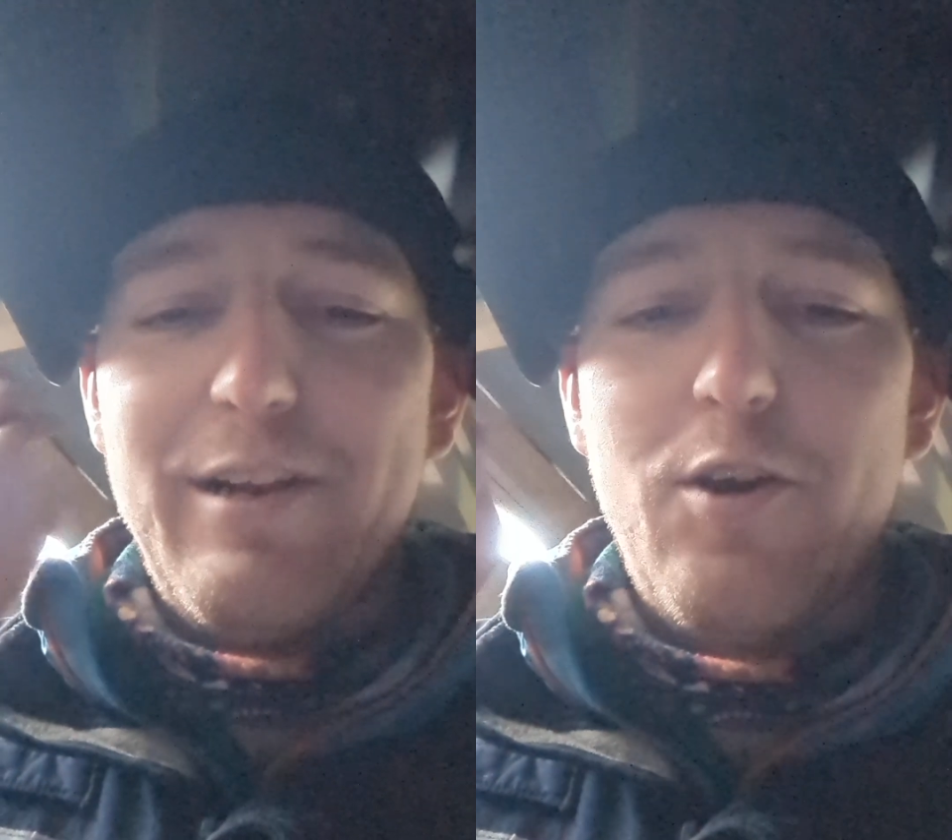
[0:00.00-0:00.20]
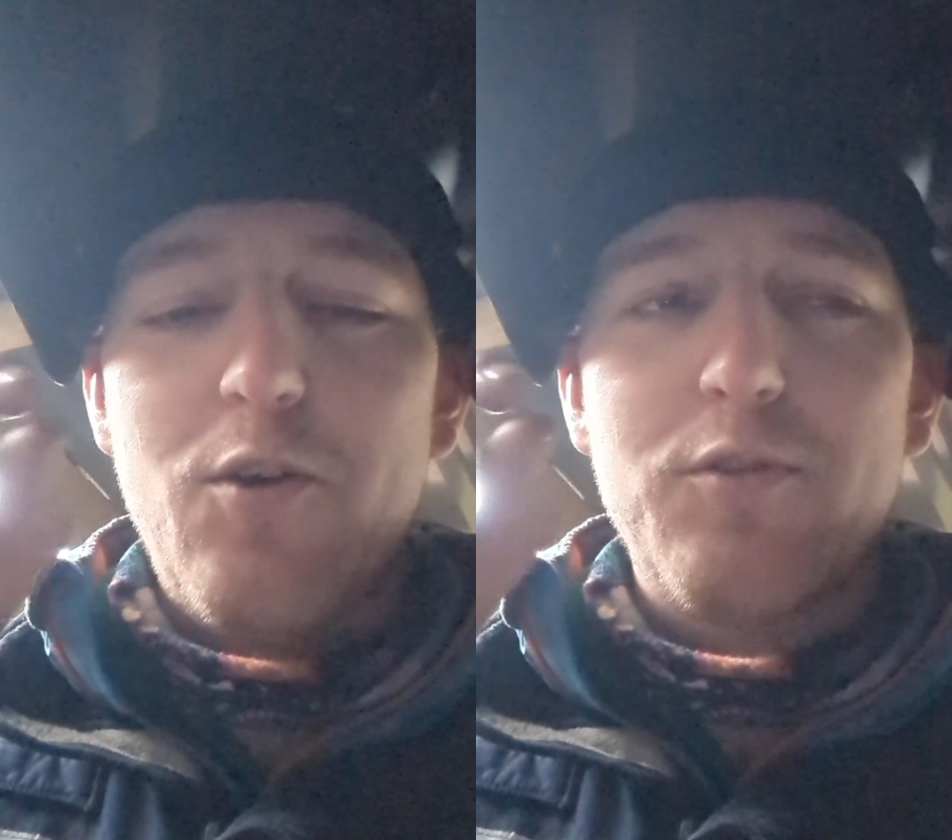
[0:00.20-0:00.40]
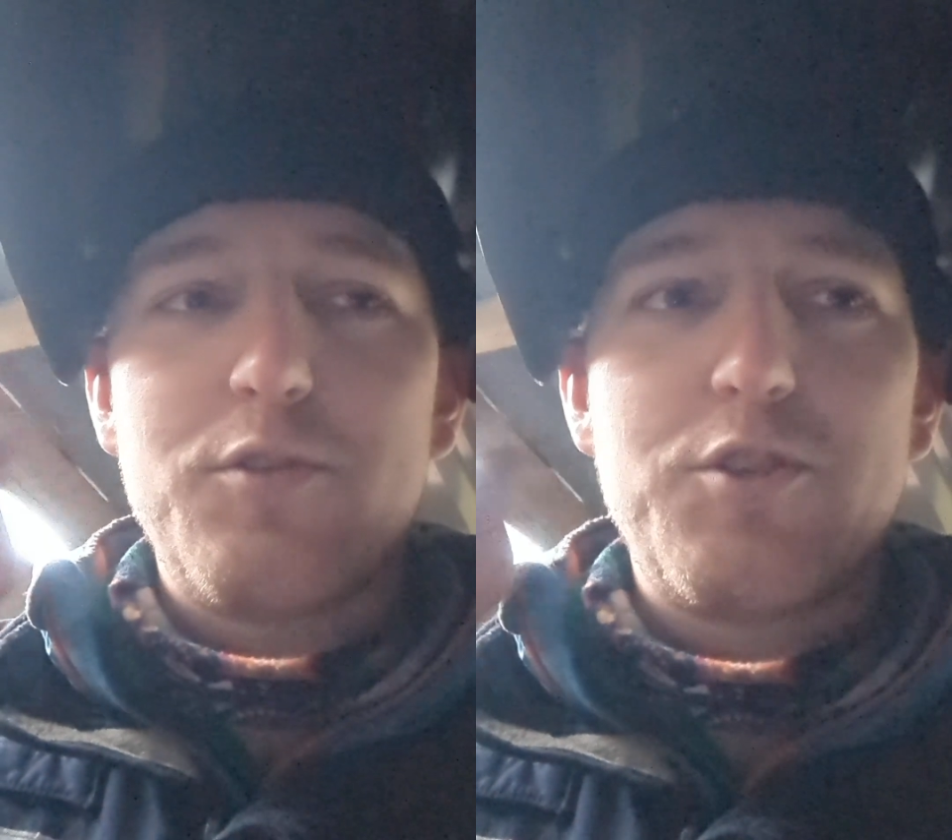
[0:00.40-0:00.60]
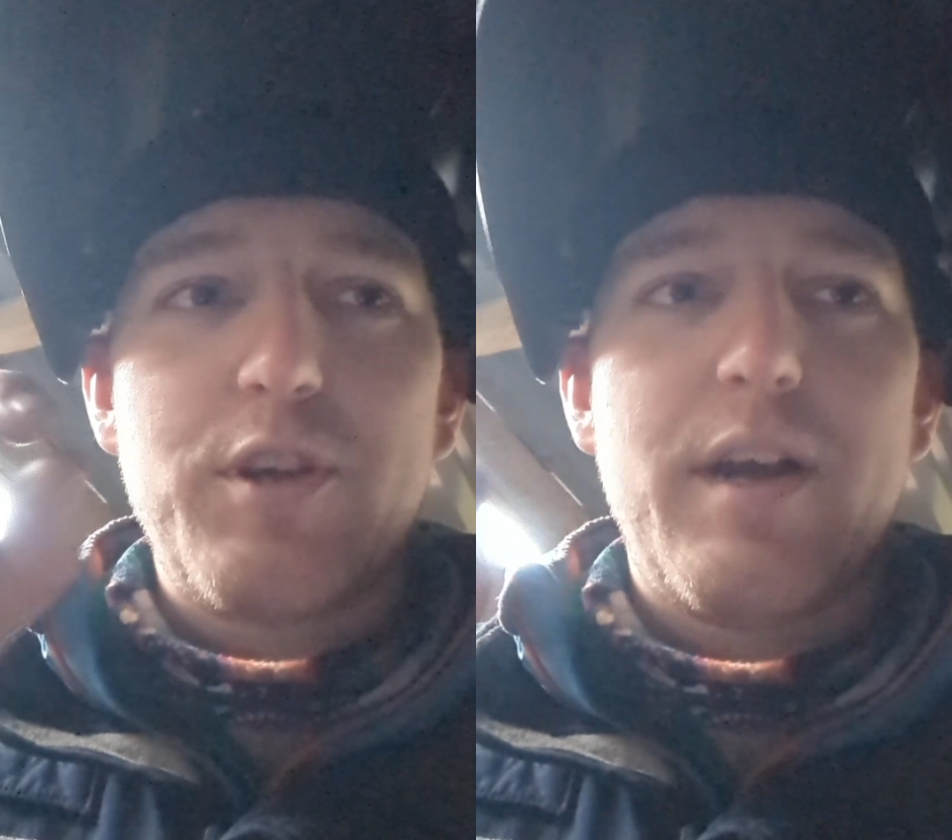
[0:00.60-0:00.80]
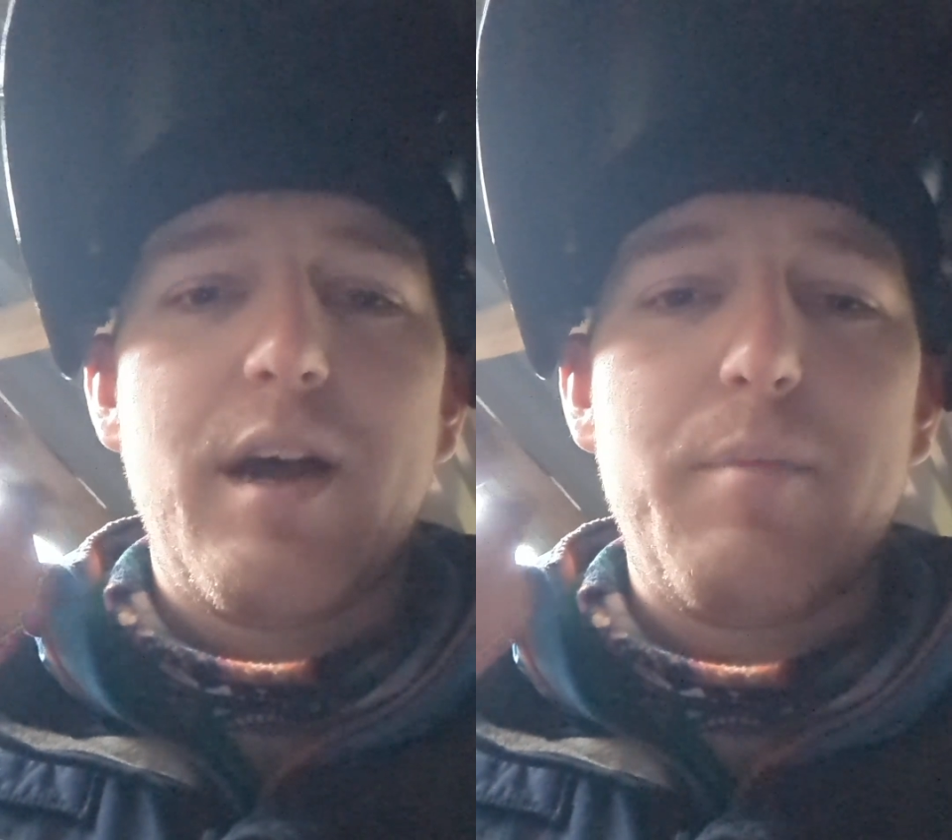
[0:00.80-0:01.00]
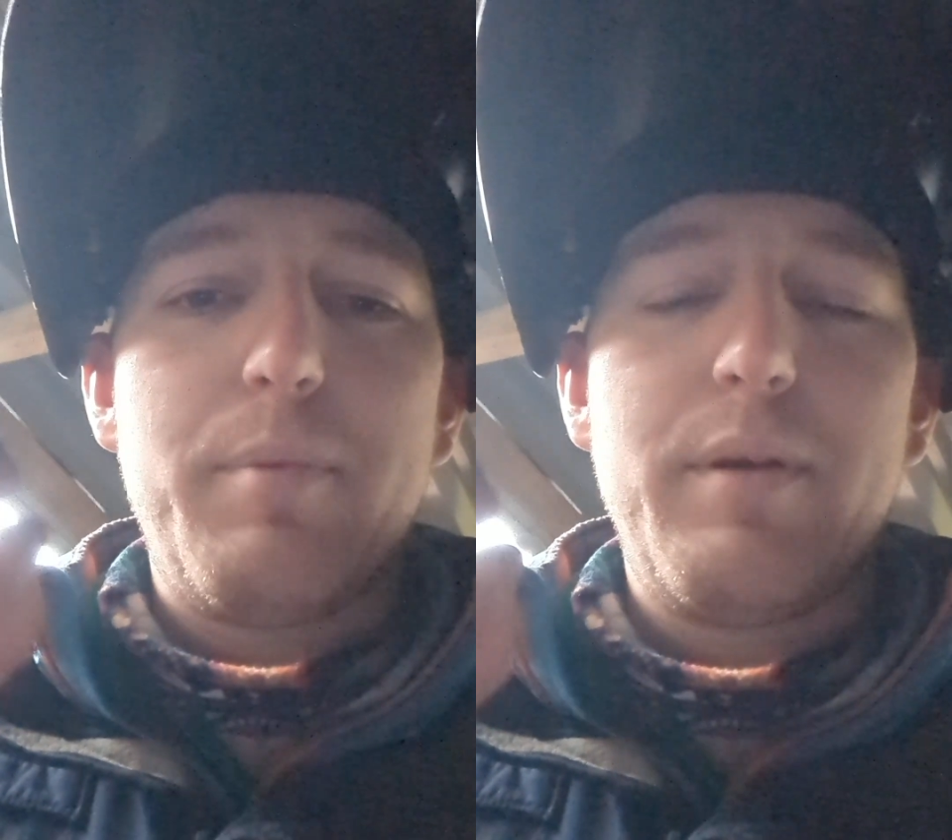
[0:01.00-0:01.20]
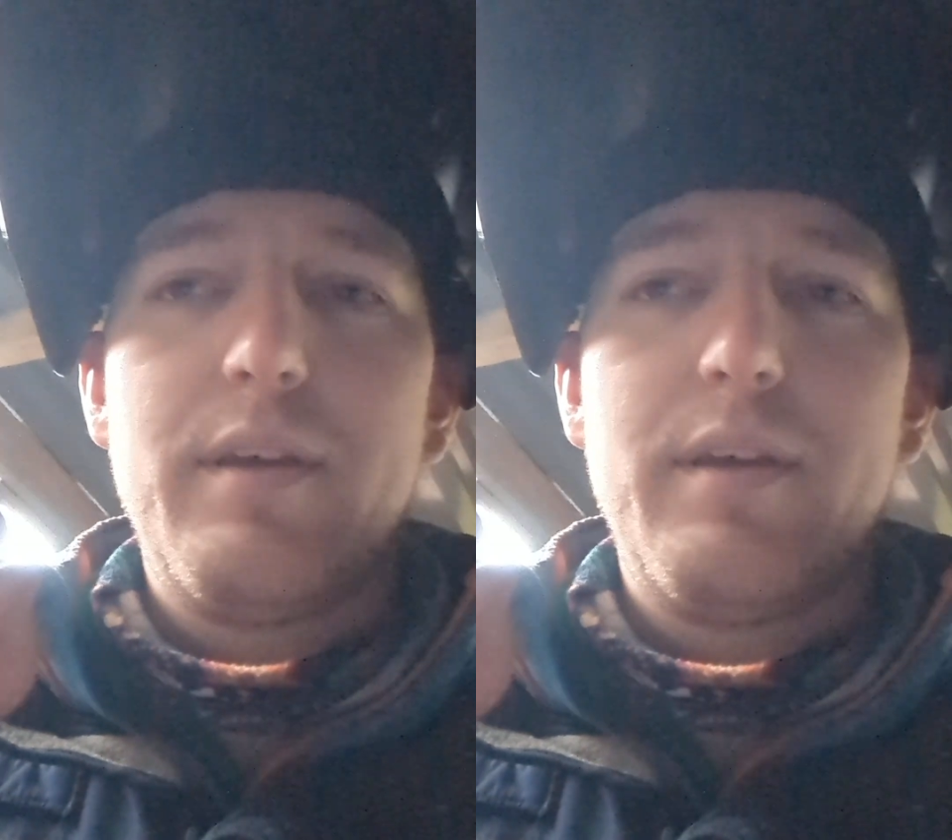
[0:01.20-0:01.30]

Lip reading: long, sharp